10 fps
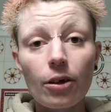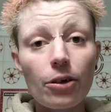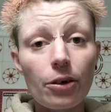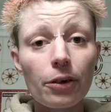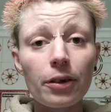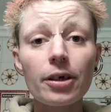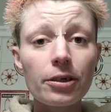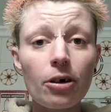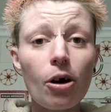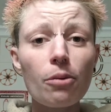Your
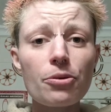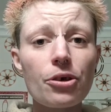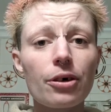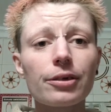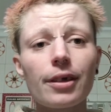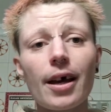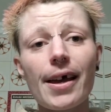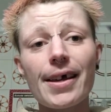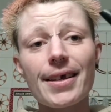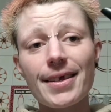third option
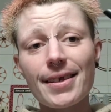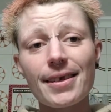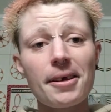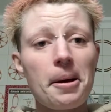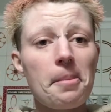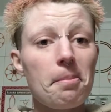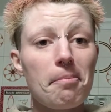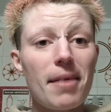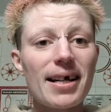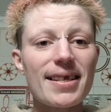is
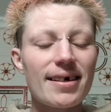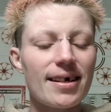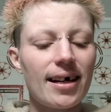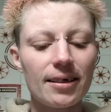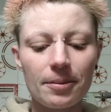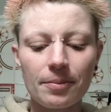mascara.